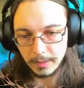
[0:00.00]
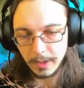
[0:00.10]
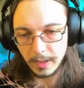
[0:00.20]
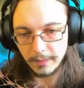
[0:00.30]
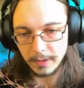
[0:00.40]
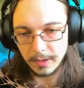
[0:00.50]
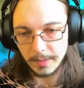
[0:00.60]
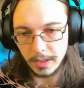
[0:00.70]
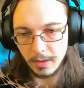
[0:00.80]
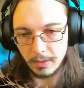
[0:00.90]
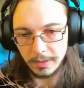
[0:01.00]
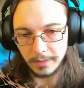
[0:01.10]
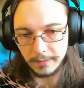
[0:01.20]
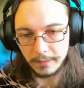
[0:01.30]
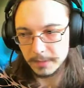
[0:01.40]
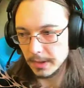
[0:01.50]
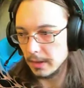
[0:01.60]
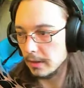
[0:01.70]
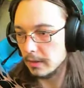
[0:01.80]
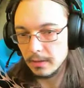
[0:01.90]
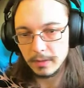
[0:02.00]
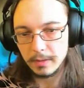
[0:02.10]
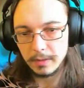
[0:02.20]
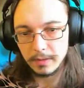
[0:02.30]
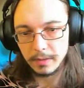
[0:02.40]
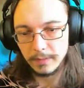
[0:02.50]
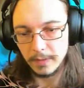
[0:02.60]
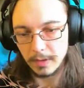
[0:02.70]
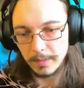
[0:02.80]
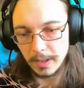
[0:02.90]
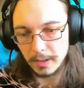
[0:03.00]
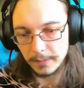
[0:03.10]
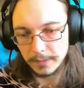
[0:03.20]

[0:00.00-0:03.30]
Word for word: be kind of fun to make it all out of obsidian. He could make enough